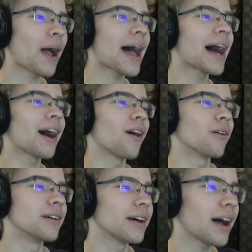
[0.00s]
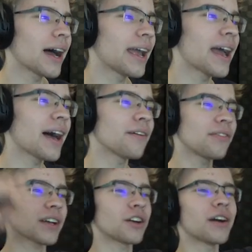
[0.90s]
Wow, I
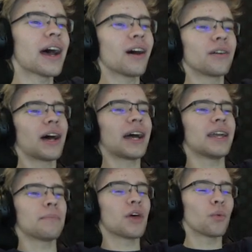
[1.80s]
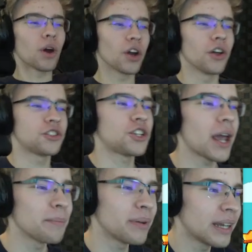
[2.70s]
have a crown. I am the world
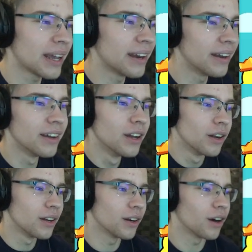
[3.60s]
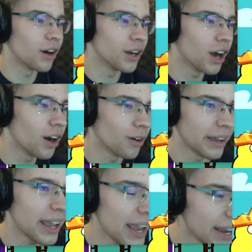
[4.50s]
champion. Oh no,
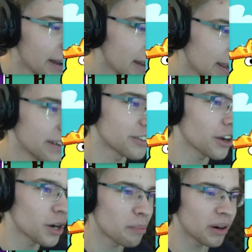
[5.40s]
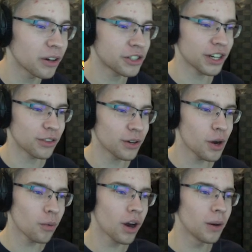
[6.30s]
aliens are approaching
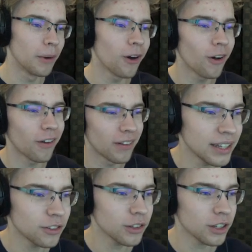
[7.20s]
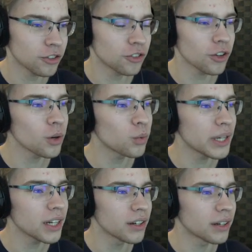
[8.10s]
through a wormhole. He looks so
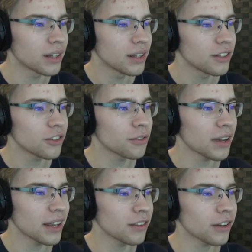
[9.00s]
weird, so funky.